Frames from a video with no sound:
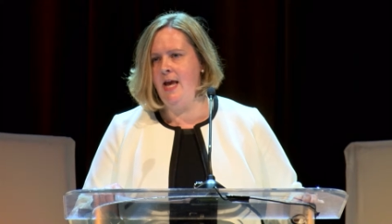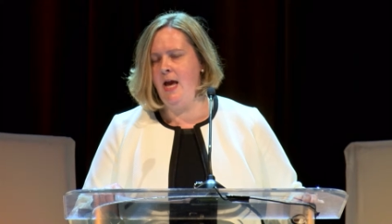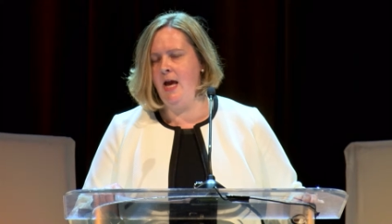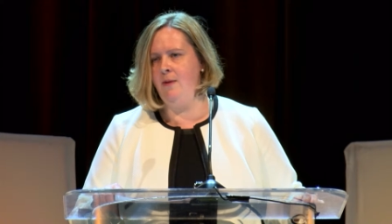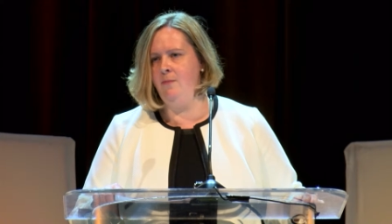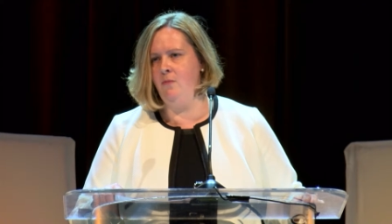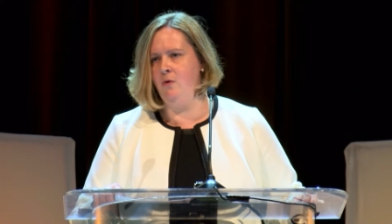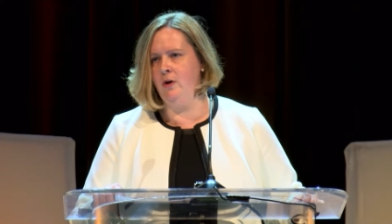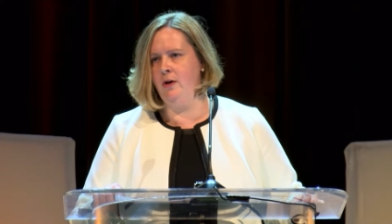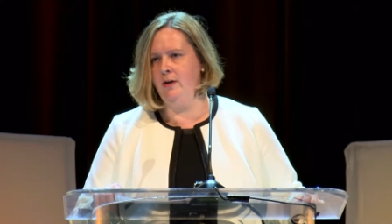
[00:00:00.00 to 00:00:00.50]

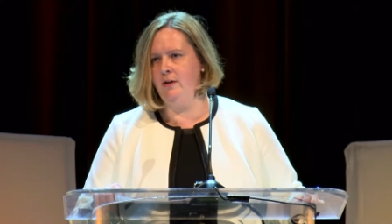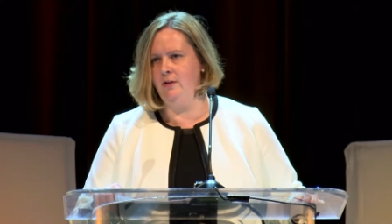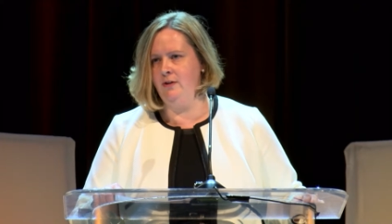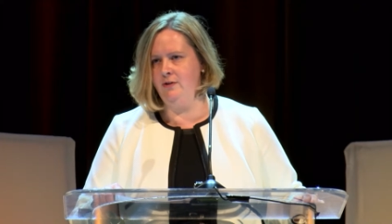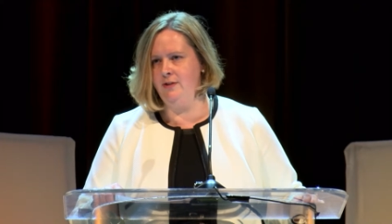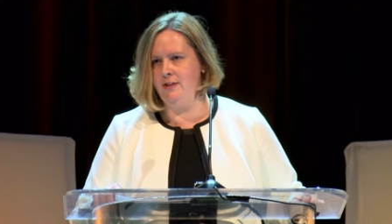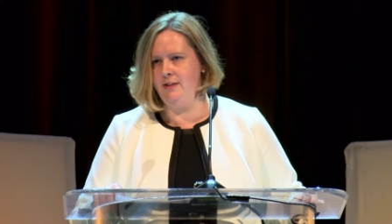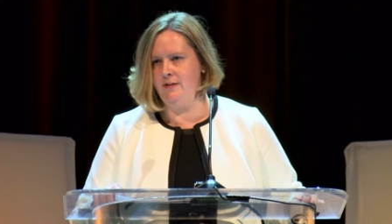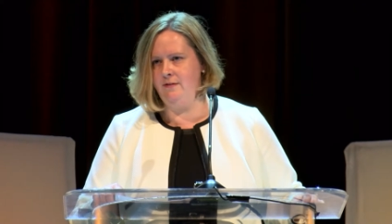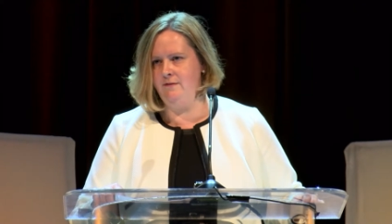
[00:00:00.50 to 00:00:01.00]
and more
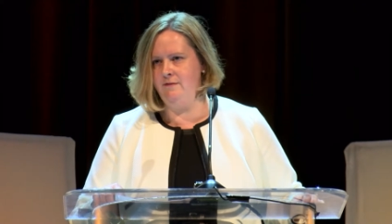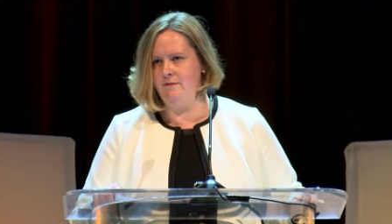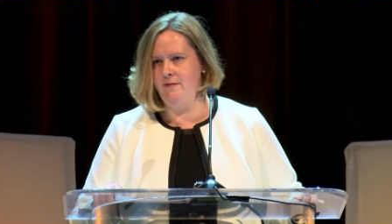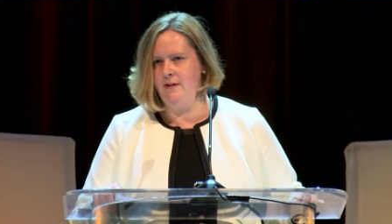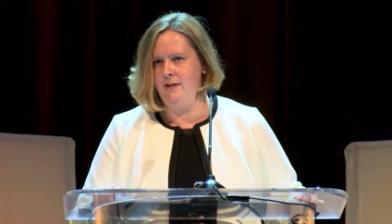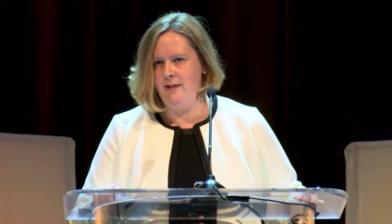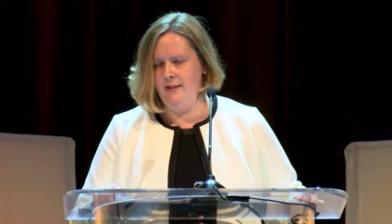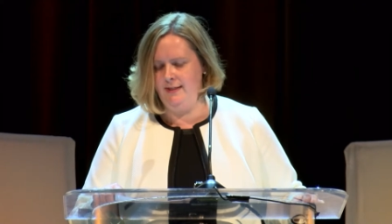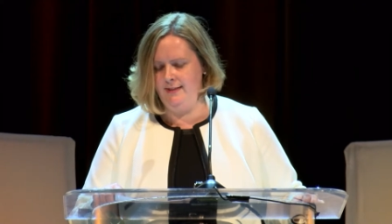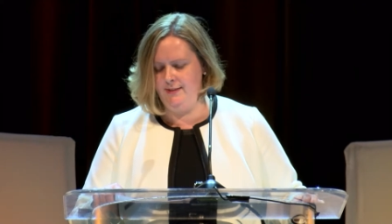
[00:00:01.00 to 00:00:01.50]
inclusive
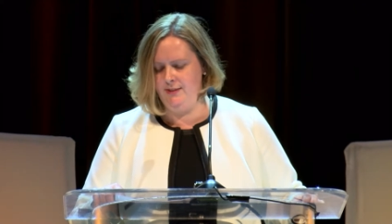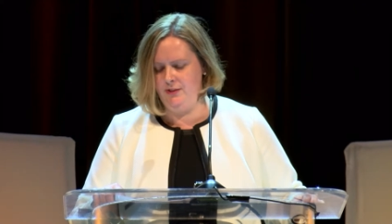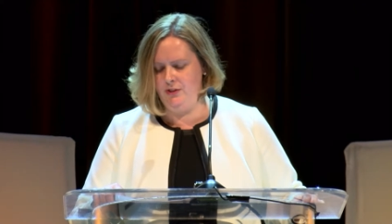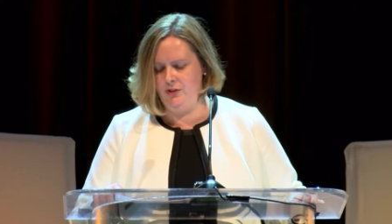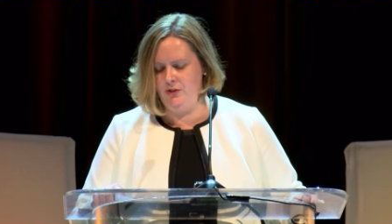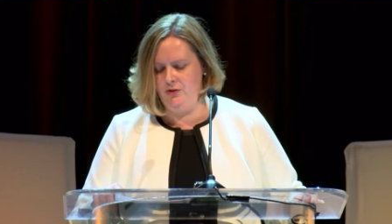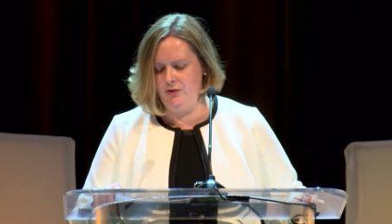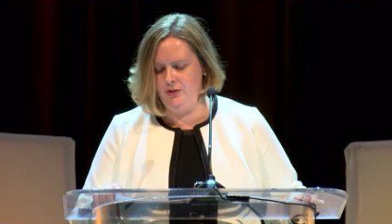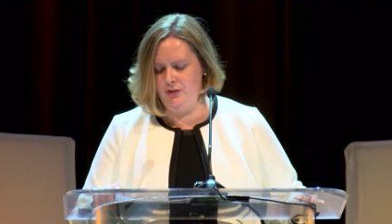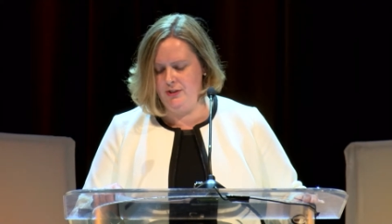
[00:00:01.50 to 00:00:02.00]

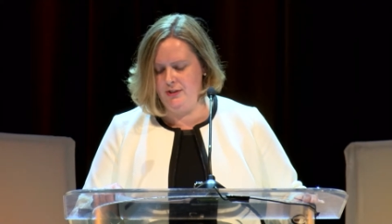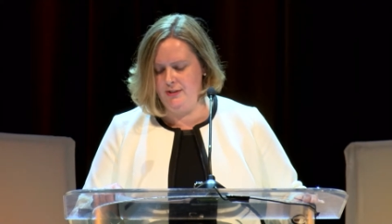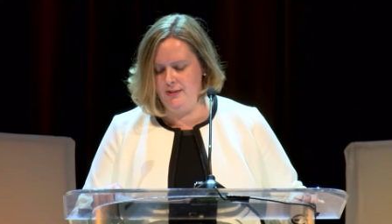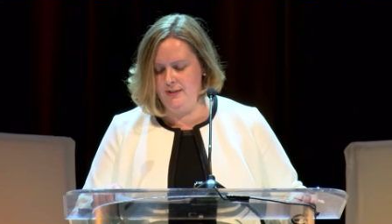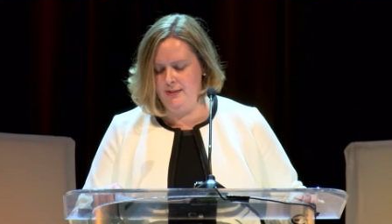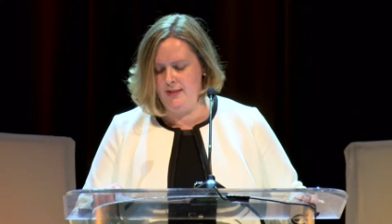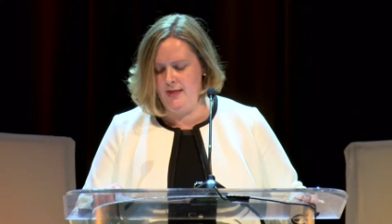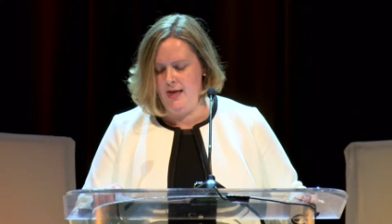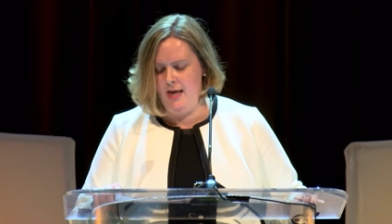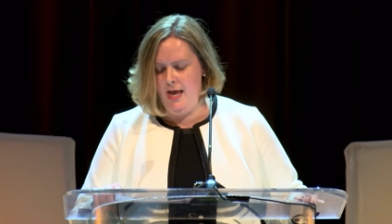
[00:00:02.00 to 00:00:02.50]

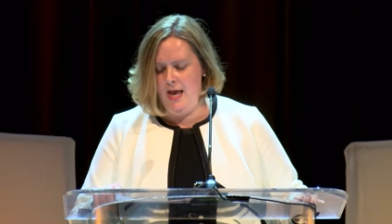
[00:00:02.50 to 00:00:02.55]
institutions,